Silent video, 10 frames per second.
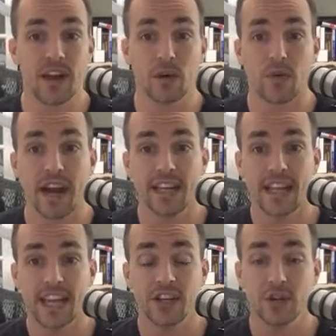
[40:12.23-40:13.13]
Now, granted,
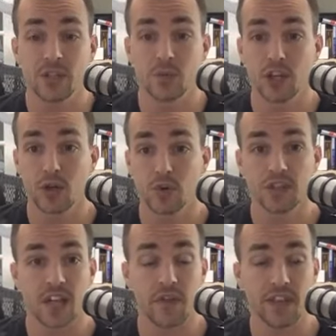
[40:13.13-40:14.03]
they can do some really cool
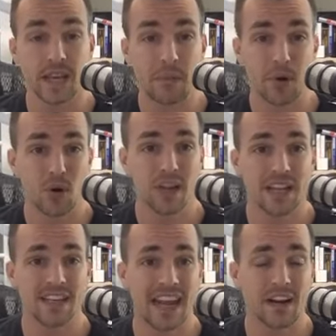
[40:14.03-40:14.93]
stuff. They can pull
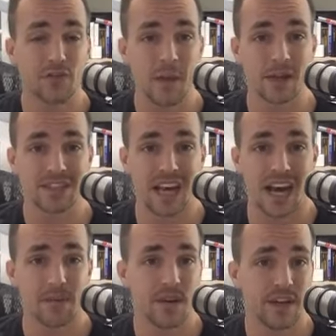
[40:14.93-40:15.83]
in data from
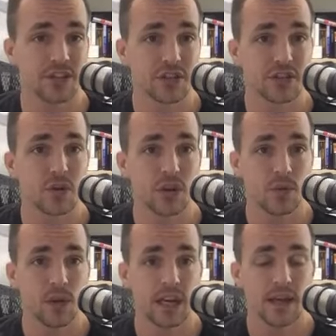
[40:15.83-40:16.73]
outside, but eventually so
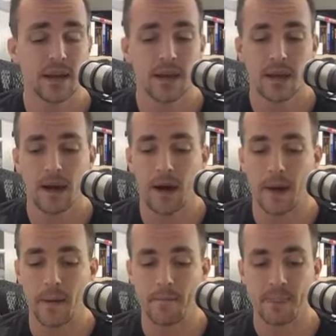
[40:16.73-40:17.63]
can we.
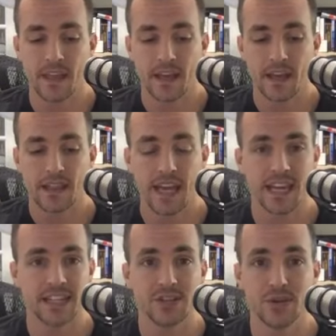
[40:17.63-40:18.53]
They
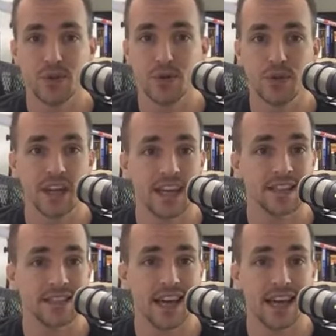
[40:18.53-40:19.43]
can do
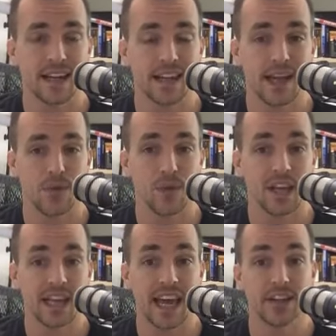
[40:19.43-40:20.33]
things that
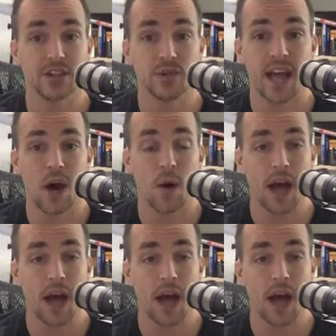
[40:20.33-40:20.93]
we can't do now.